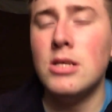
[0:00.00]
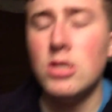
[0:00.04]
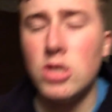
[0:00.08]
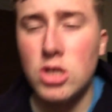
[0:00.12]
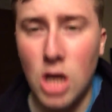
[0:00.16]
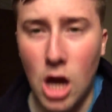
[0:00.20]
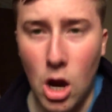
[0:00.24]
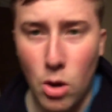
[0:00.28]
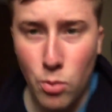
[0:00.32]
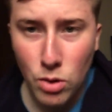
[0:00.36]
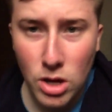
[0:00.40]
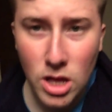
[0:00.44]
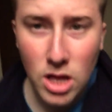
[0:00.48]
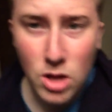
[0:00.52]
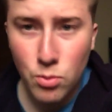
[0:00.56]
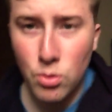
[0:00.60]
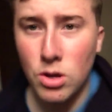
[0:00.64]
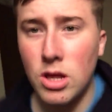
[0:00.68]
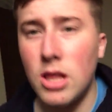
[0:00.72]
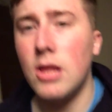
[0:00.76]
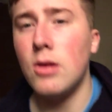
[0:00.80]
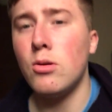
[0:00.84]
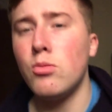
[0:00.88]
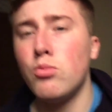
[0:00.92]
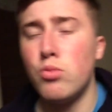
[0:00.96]
So I really,
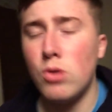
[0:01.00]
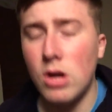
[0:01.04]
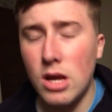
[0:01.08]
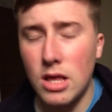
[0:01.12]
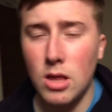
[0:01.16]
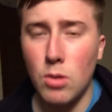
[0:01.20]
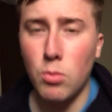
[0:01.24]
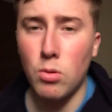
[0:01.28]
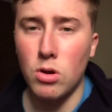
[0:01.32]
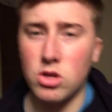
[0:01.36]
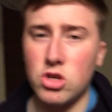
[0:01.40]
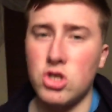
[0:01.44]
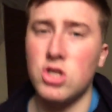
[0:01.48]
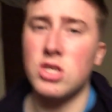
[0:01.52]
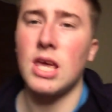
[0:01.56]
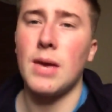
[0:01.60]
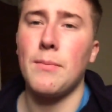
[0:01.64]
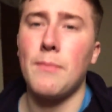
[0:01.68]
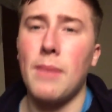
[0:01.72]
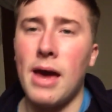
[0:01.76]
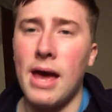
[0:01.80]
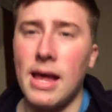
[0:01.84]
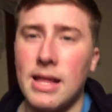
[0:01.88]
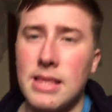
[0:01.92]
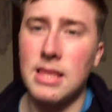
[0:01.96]
really, really want to just
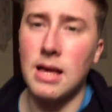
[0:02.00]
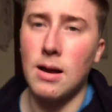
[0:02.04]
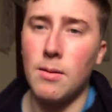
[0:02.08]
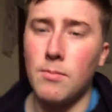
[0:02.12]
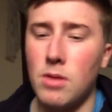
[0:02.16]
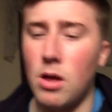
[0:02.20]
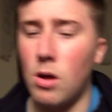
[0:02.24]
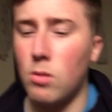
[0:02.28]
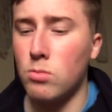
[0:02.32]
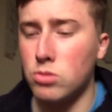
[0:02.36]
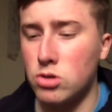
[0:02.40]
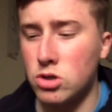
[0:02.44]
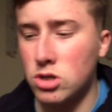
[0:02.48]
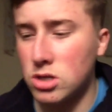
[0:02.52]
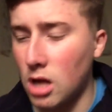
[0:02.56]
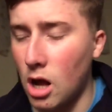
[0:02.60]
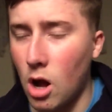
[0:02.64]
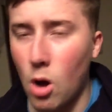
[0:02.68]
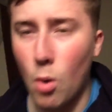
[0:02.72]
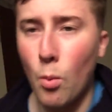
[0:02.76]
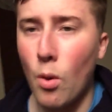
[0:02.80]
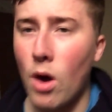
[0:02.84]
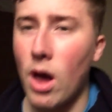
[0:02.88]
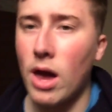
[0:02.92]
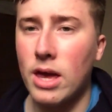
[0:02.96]
get my head down now and
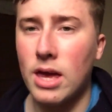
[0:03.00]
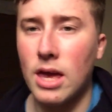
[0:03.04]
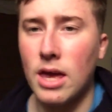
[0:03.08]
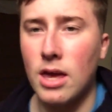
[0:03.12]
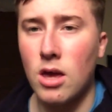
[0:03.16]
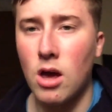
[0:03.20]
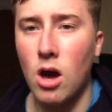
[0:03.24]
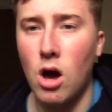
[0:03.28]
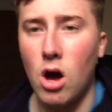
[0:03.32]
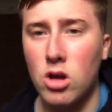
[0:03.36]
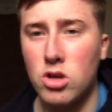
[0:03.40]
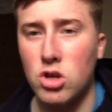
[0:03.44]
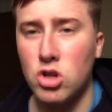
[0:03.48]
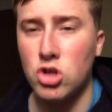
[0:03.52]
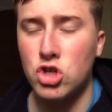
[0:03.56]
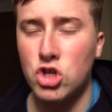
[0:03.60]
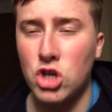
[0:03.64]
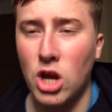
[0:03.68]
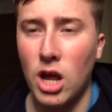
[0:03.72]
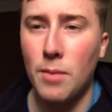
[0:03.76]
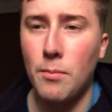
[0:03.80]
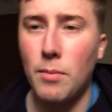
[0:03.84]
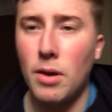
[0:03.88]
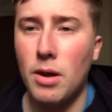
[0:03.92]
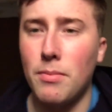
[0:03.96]
start working hard and
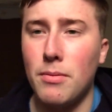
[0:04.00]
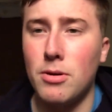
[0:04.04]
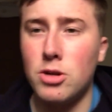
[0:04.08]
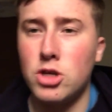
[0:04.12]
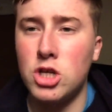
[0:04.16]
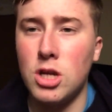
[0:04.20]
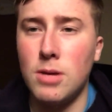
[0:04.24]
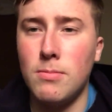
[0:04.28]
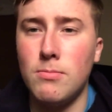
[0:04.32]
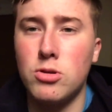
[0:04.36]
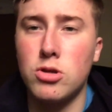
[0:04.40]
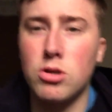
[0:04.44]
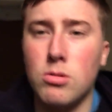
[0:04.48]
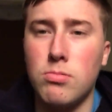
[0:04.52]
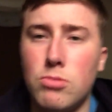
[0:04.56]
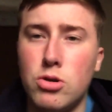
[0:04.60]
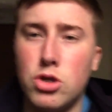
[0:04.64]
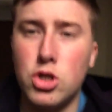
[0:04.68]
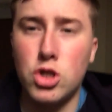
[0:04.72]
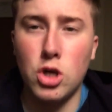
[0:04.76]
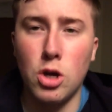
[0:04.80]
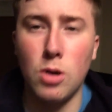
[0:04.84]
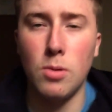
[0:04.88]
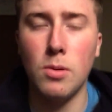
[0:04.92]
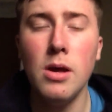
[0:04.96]
try and make my dreams come
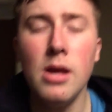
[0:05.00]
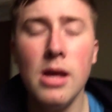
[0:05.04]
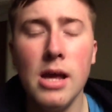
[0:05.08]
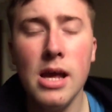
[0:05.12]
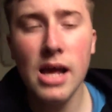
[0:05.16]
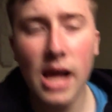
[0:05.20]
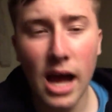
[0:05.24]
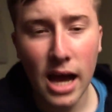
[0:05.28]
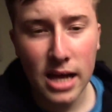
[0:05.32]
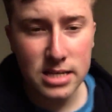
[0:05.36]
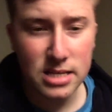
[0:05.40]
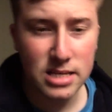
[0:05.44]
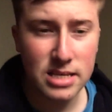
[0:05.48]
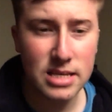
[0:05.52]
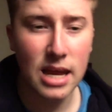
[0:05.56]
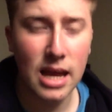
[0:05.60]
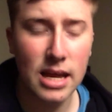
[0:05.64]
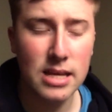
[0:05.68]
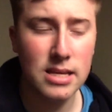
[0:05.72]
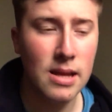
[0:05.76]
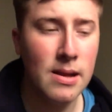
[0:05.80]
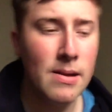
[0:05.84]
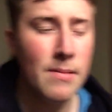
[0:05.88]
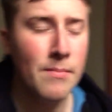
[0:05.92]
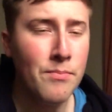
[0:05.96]
true. As I
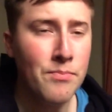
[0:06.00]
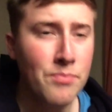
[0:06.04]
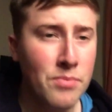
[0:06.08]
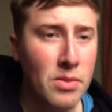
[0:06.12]
said,